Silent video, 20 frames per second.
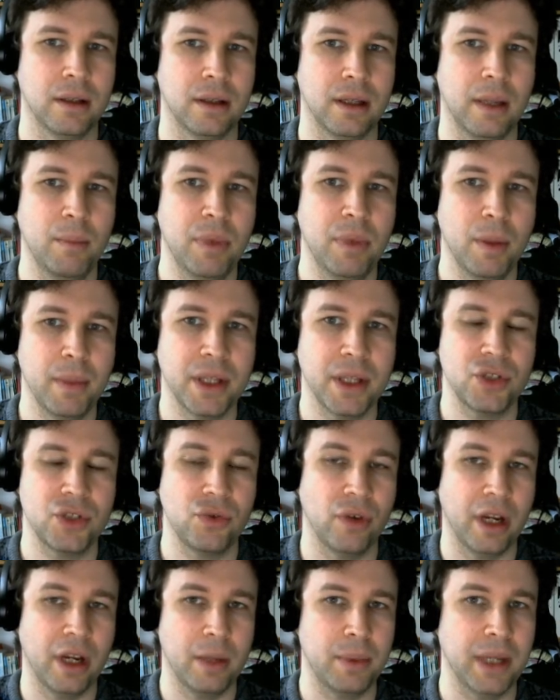implements
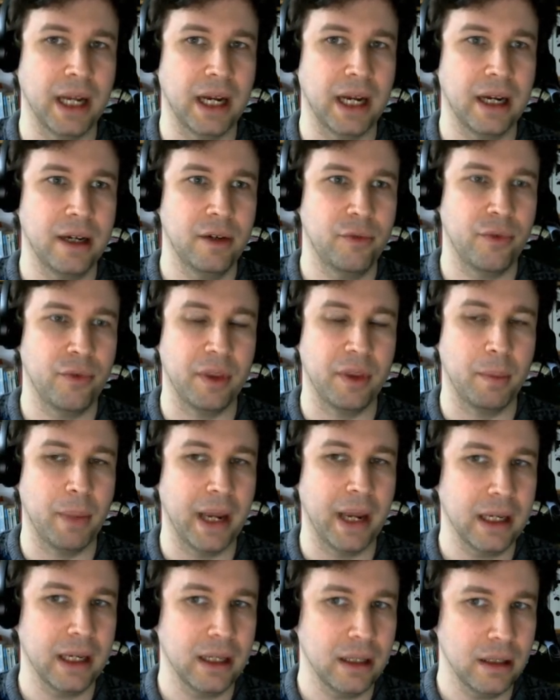your API for the
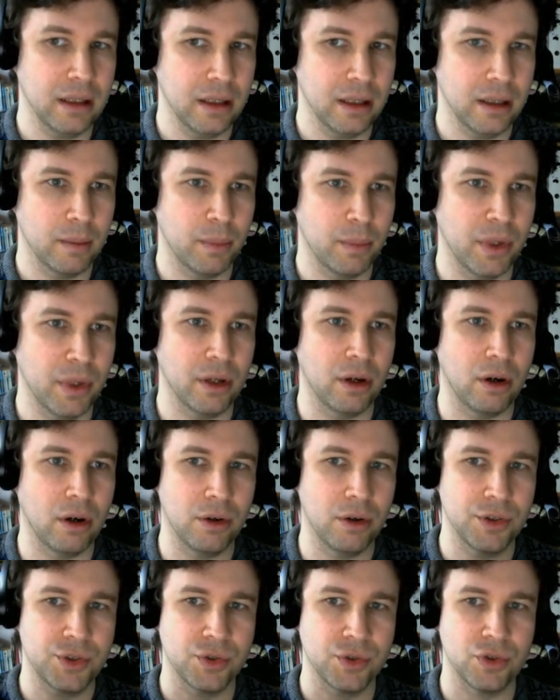backend, but
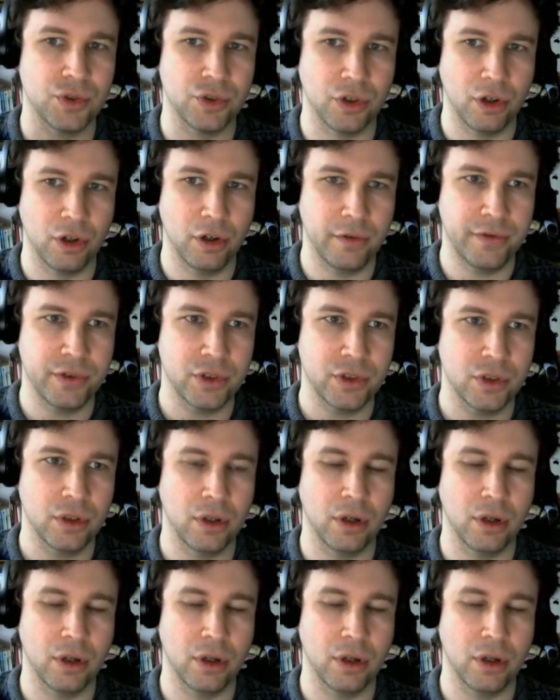also serves